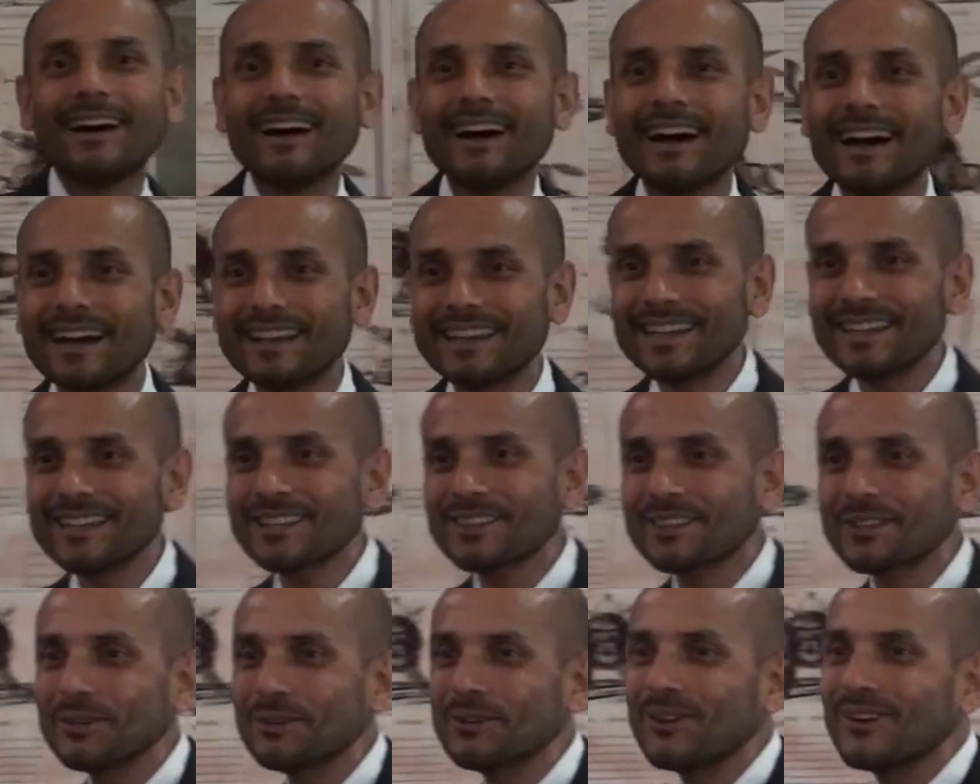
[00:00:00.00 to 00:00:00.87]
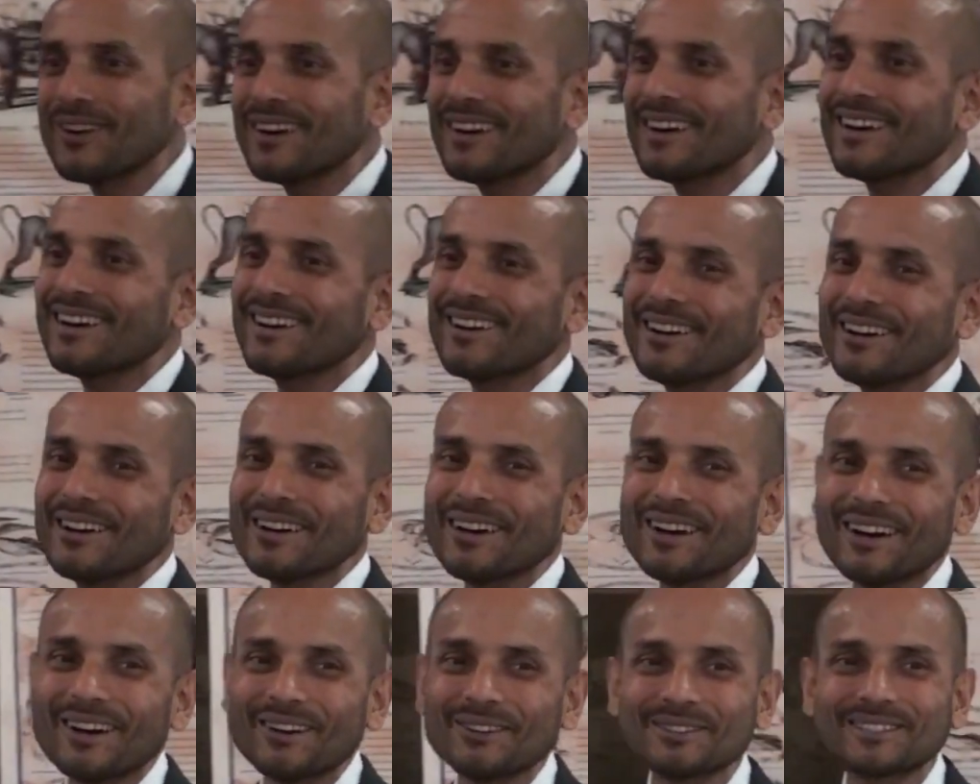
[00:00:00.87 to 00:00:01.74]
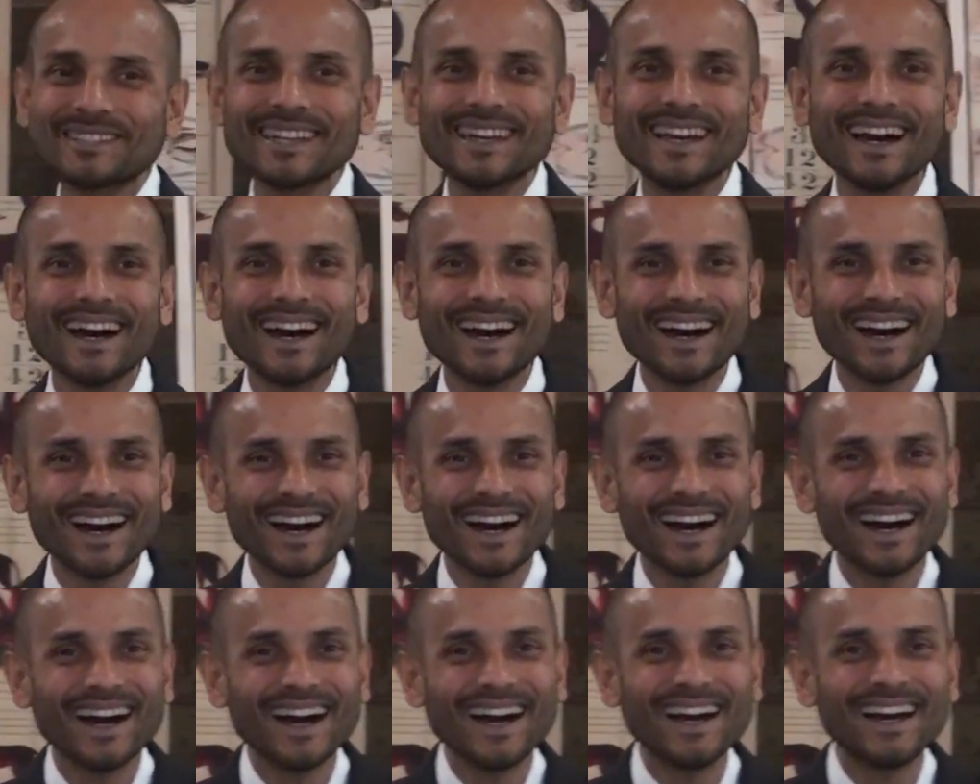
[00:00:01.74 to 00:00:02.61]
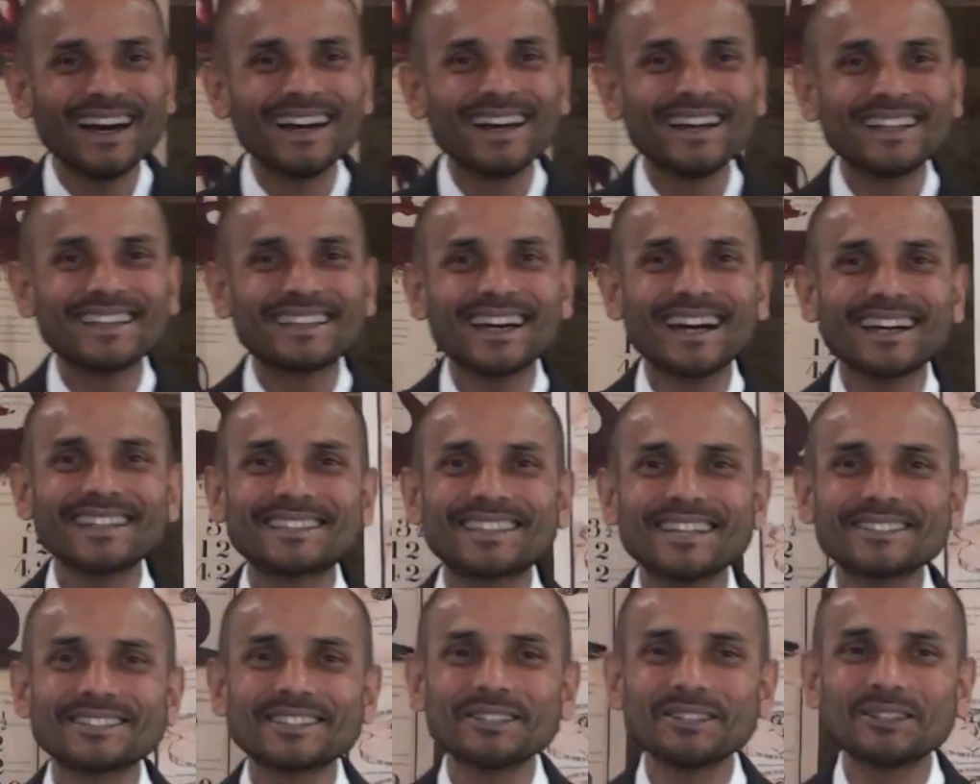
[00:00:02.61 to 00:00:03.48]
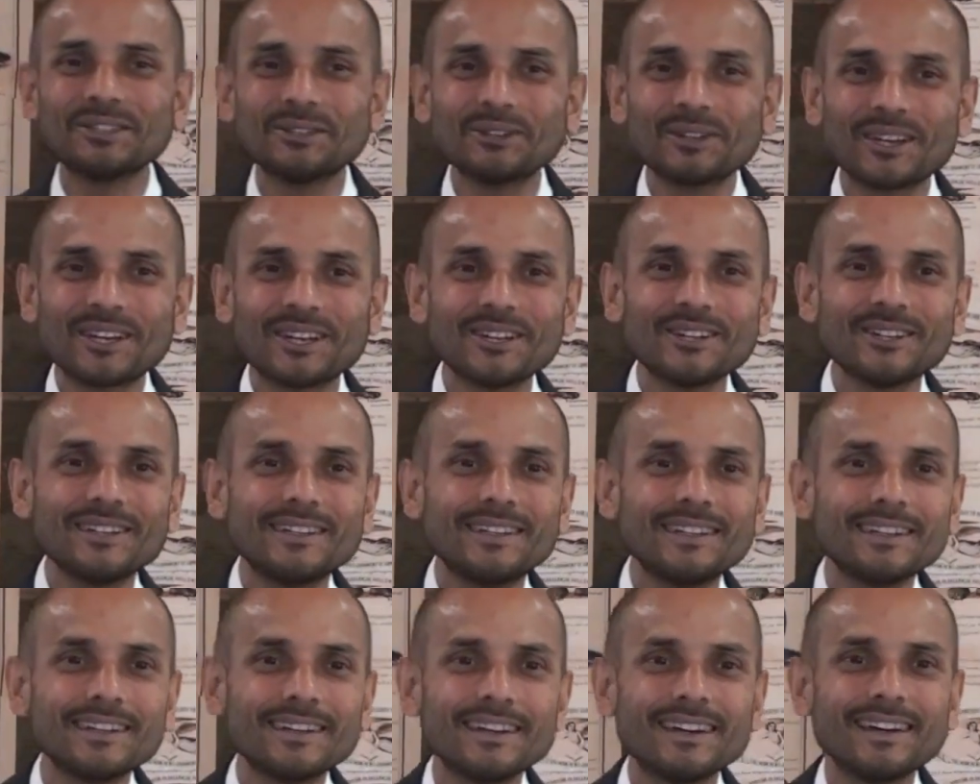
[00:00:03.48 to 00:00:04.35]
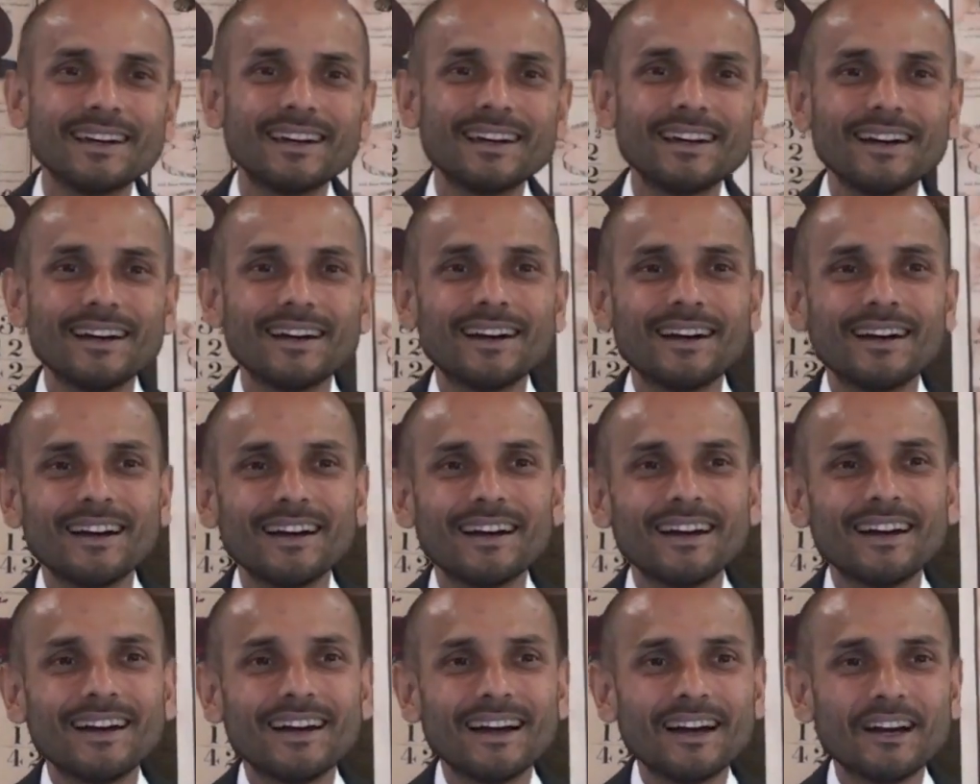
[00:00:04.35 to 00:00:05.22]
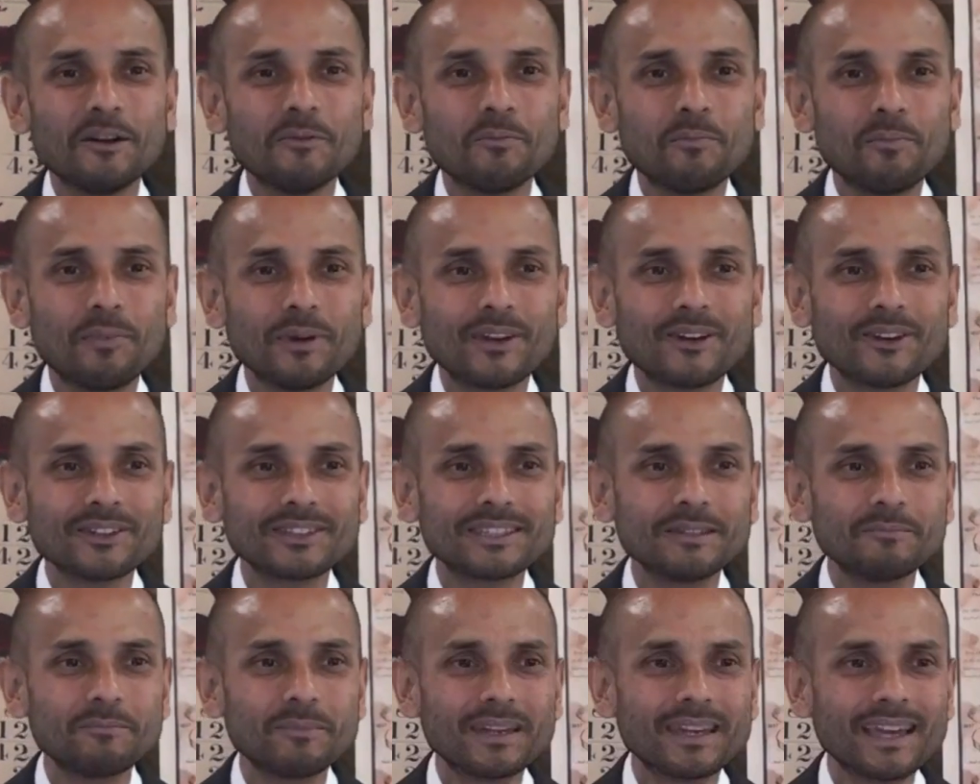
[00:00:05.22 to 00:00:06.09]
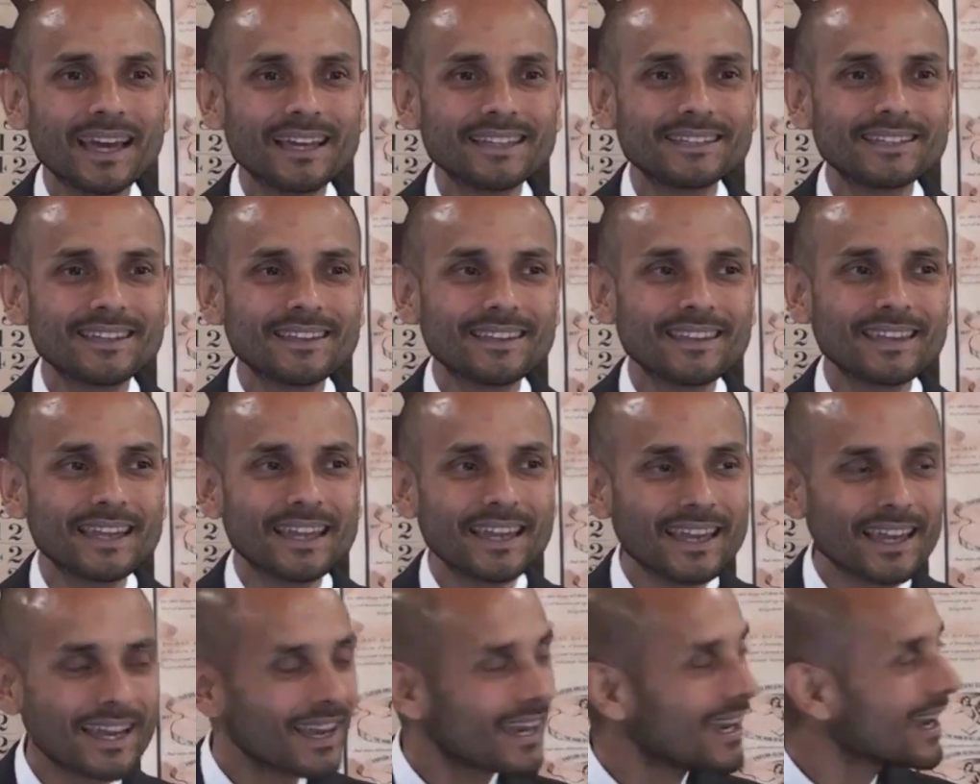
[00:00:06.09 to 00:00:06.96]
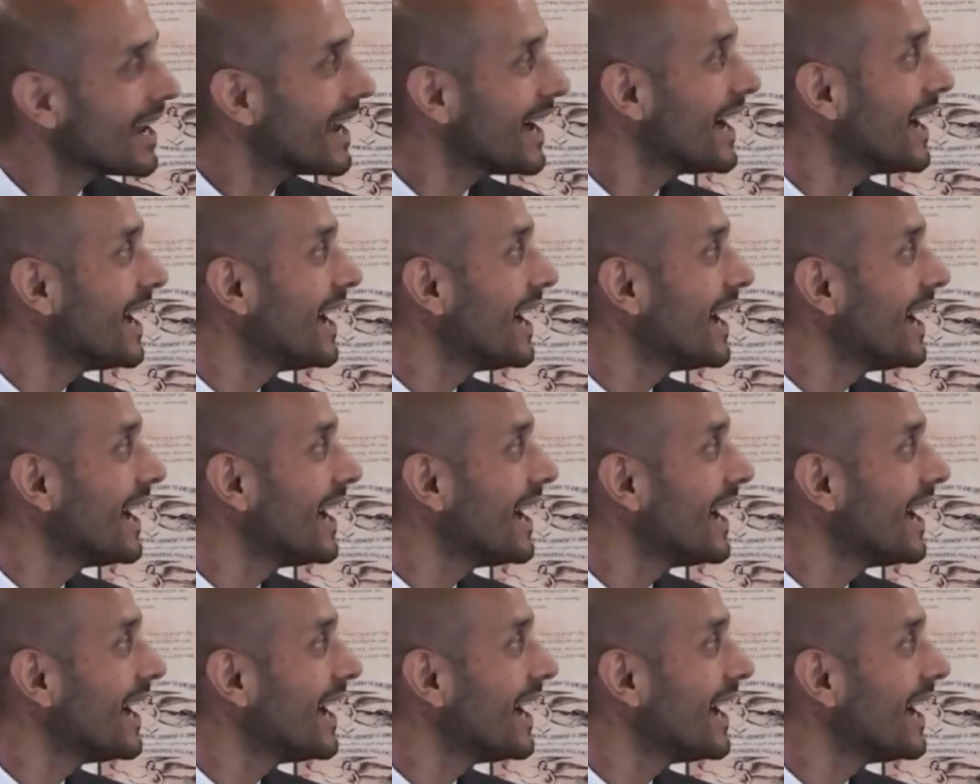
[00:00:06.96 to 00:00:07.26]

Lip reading: And it thought, oh dear, that doesn't look good. Because it began to think,